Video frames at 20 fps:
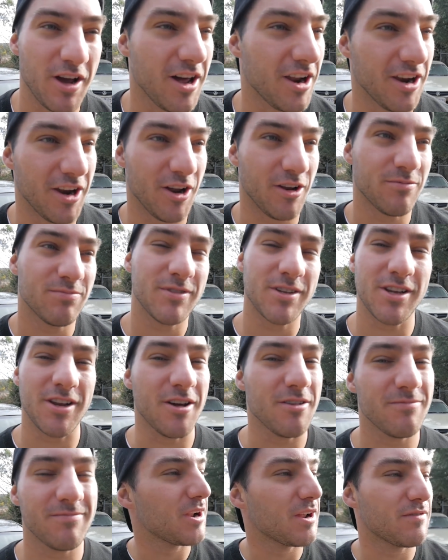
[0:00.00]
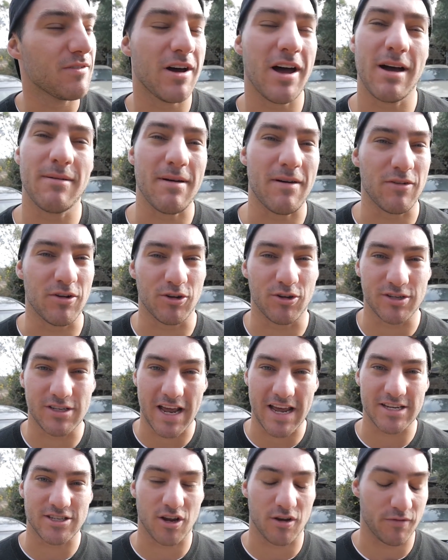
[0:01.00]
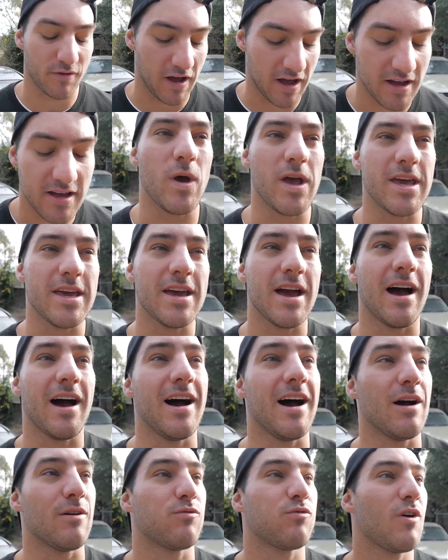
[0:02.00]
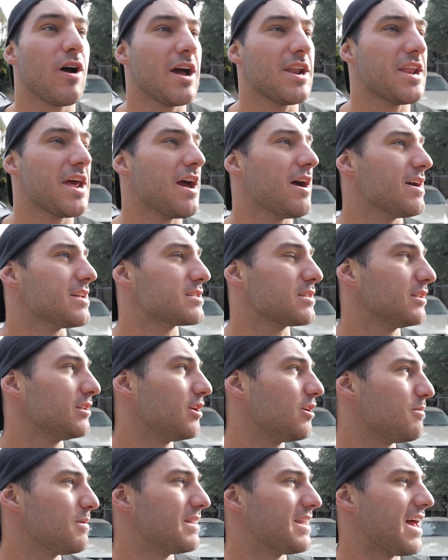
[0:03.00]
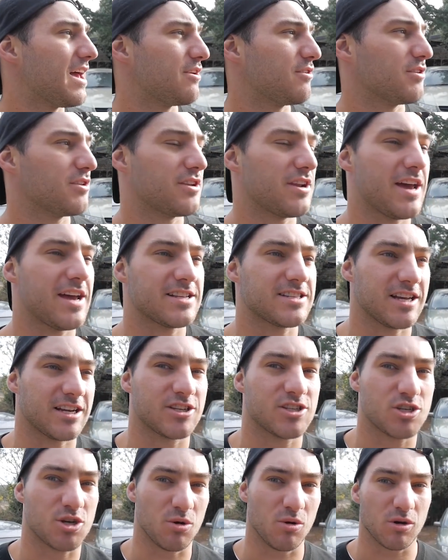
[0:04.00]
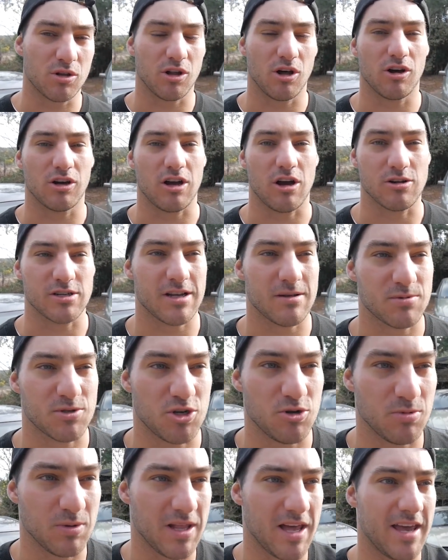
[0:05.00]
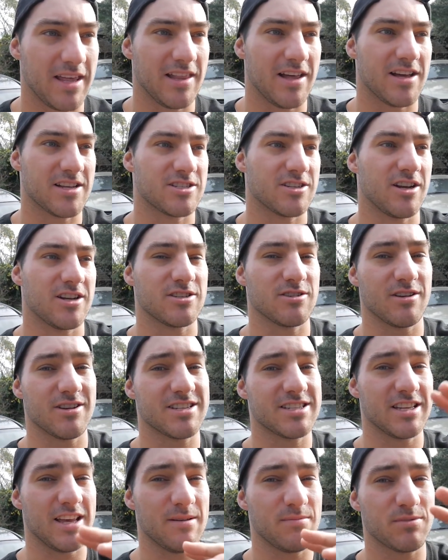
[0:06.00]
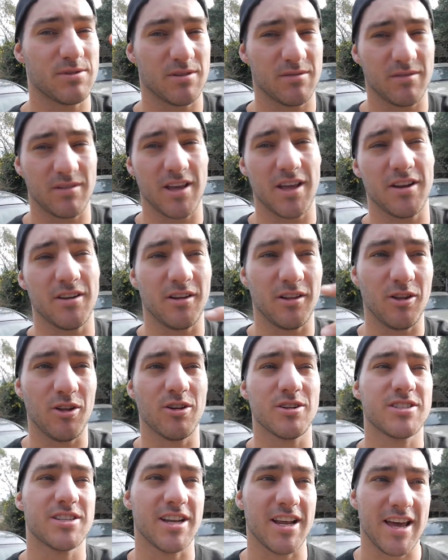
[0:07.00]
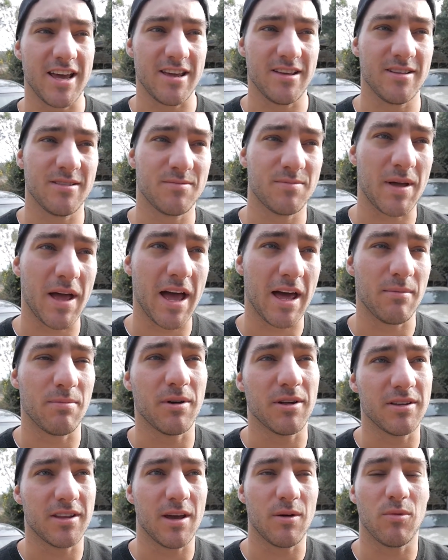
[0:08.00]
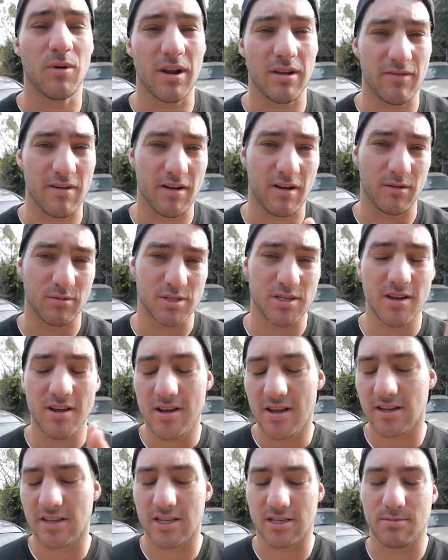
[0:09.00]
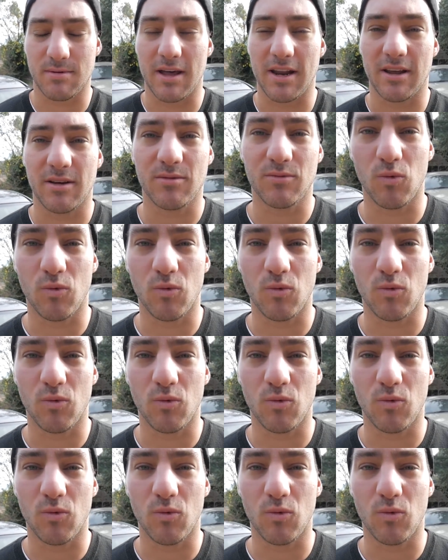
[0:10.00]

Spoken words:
I don't know, you know, whatever. I'm having a good day so far. We are right now, it's a little bit later in the day. It's like 2 o'clock. I was up super late last night, so I slept in a lot today. Bad, but yeah, whatever else. Doesn't matter.